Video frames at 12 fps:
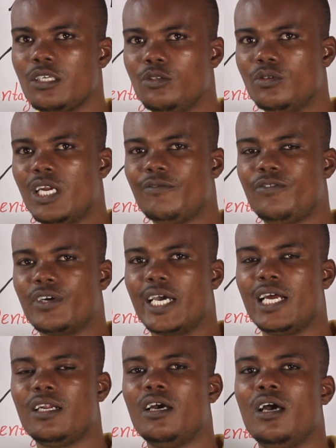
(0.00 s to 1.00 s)
Do not
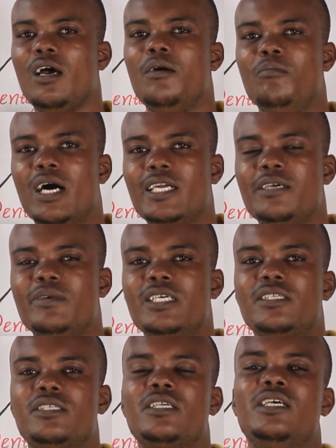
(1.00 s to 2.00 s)
forget, my name
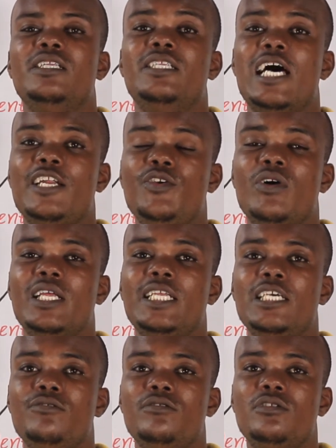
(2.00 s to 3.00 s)
is Daniot
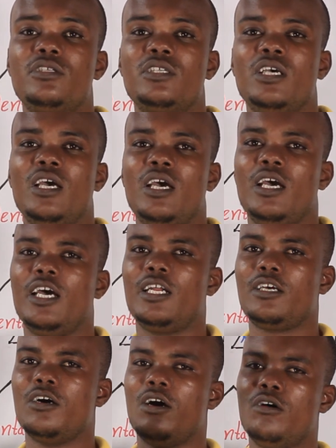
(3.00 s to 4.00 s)
Aneus,
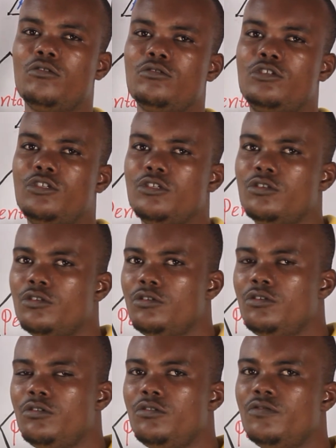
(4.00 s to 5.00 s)
and go
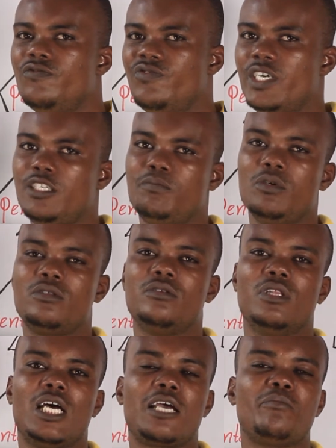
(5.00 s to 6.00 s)
to Facebook
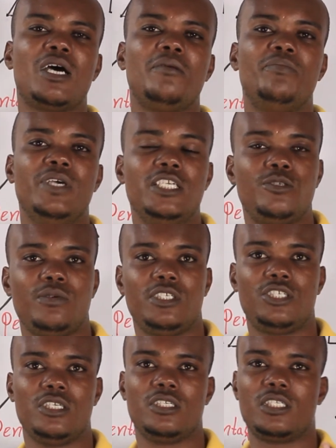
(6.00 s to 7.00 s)
to like my page,
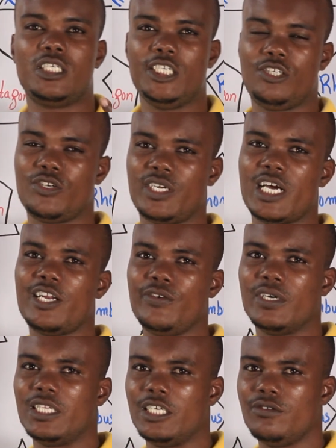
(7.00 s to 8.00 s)
which is Teacher
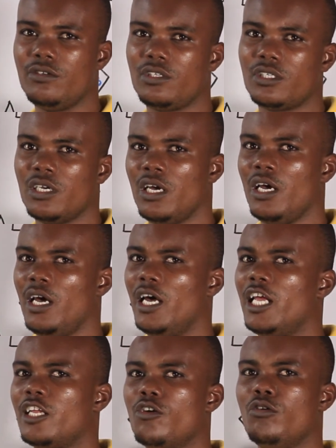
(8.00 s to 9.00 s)
Daniot Aneus,
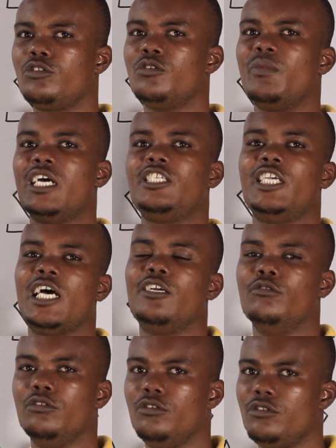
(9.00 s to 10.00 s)
and go to my
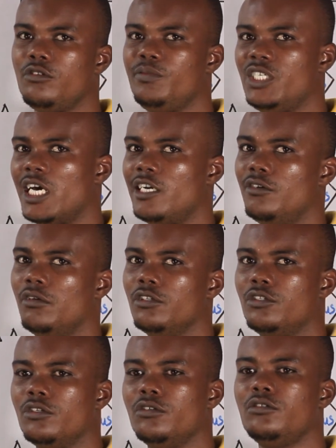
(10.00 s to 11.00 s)
channel, YouTube channel
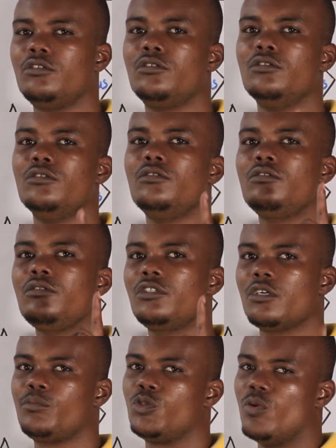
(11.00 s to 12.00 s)
also, to
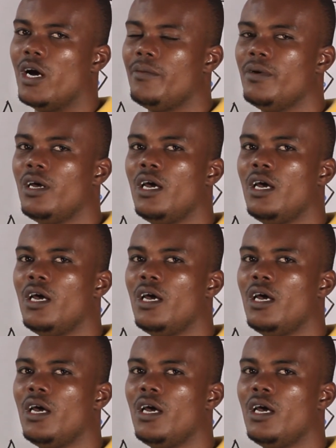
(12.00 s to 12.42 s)
subscribe,